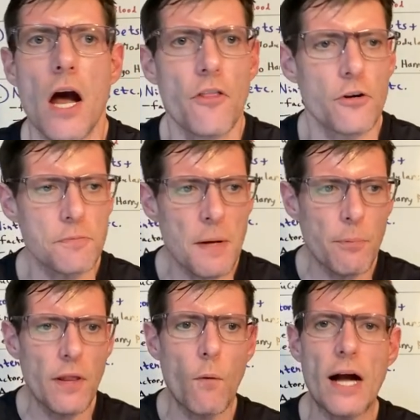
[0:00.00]
There's
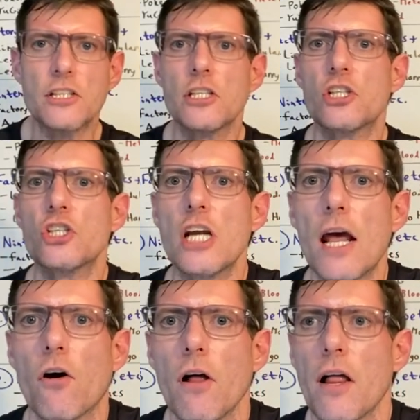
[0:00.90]
people that watch this
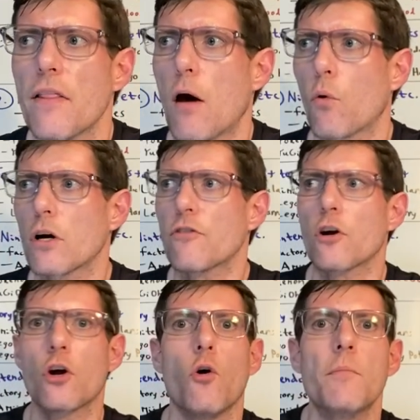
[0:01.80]
channel that work for
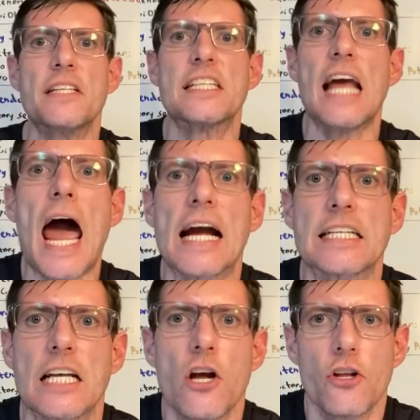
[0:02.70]
Goldman Sachs.